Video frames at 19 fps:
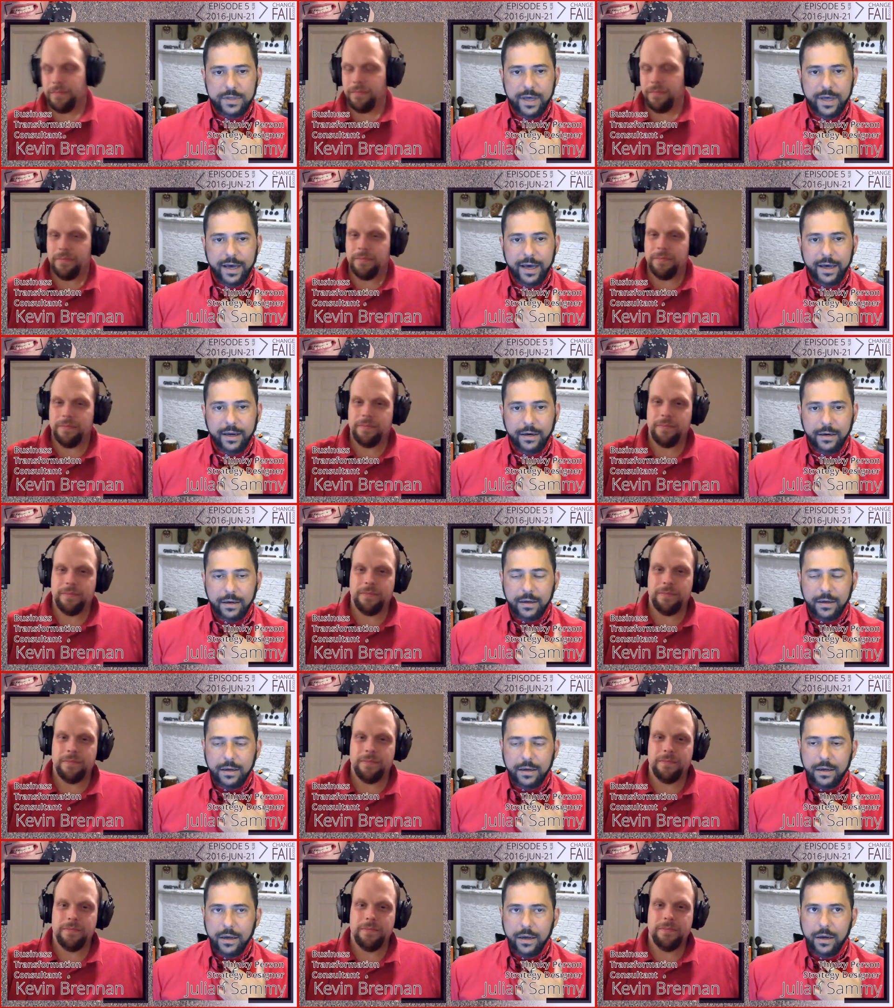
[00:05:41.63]
Speaker 1: that
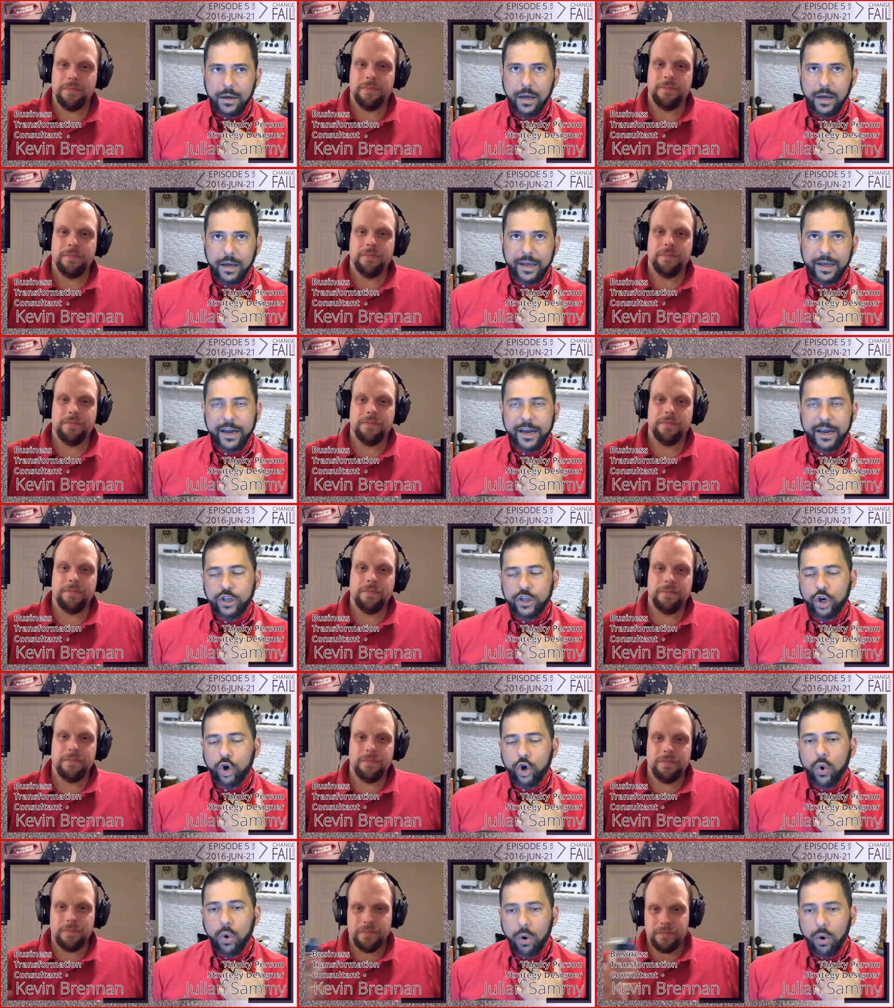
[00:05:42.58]
get at the
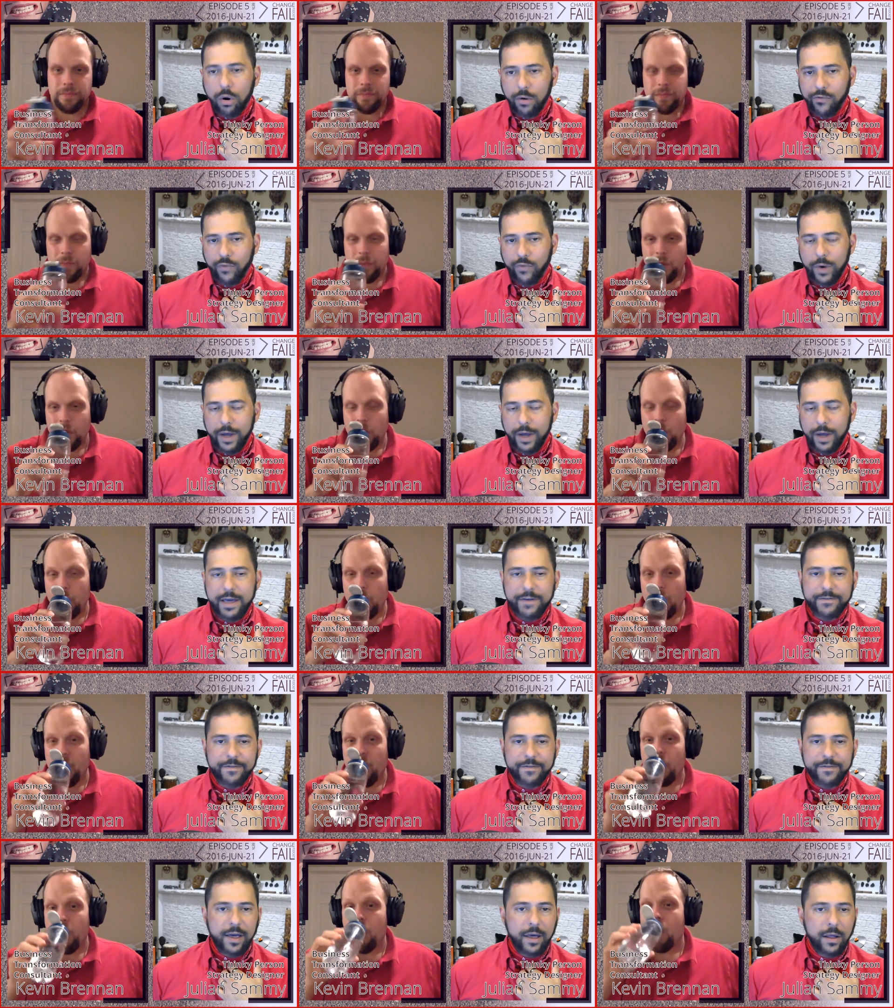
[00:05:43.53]
core of why they
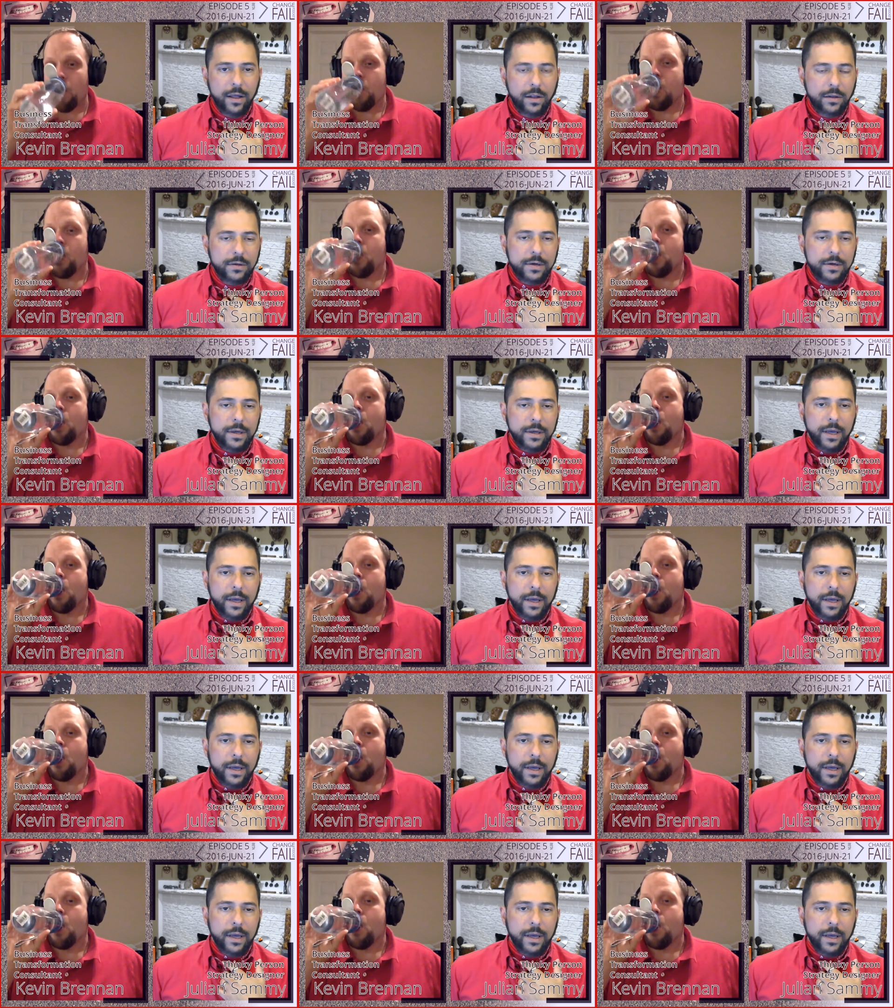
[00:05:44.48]
failed.